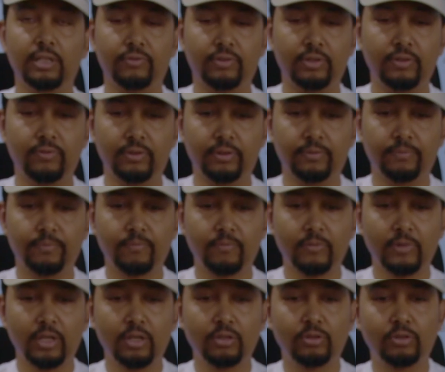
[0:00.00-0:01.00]
they have given.
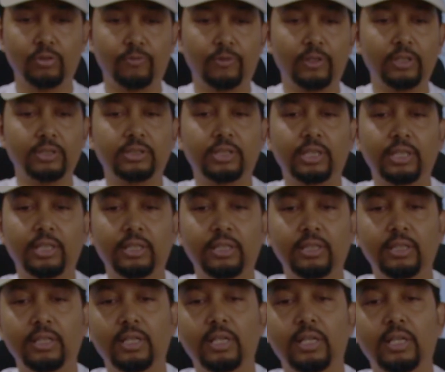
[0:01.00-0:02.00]
So first
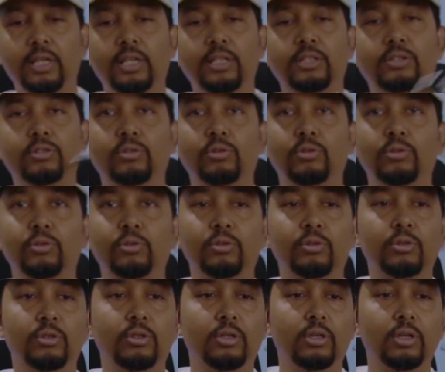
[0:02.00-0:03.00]
thing is to
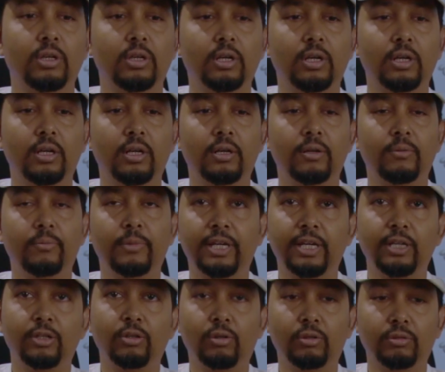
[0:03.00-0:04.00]

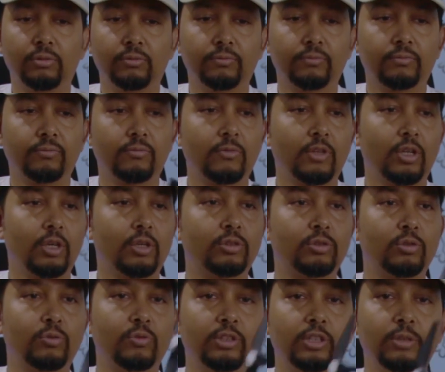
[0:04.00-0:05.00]
make it on.
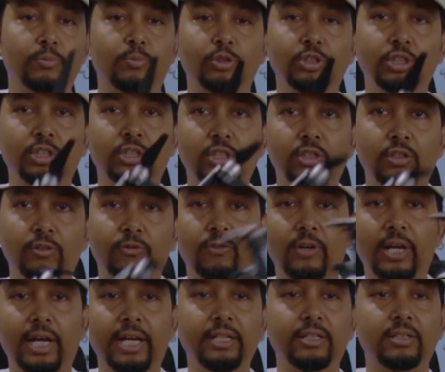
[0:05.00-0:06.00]
So with the position of
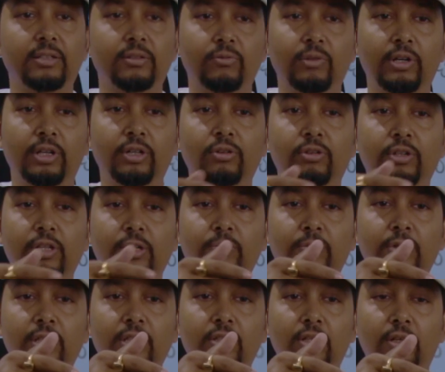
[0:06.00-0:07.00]
flight where your
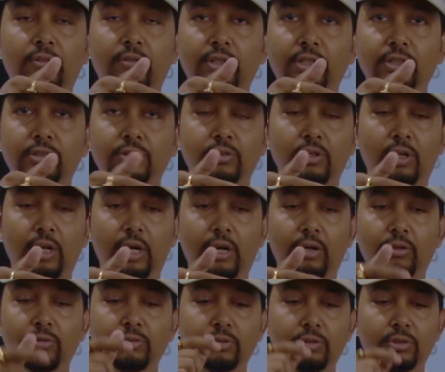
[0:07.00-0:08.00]
gimbal cover is
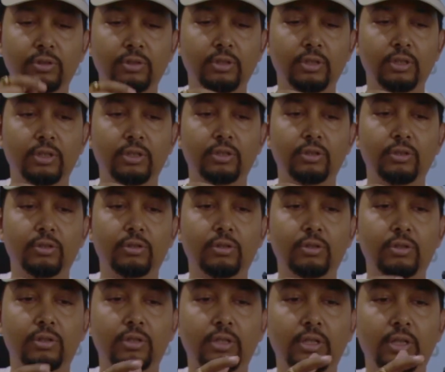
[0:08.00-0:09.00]
out,
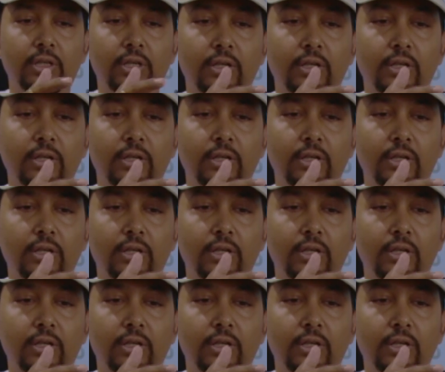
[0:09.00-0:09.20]
your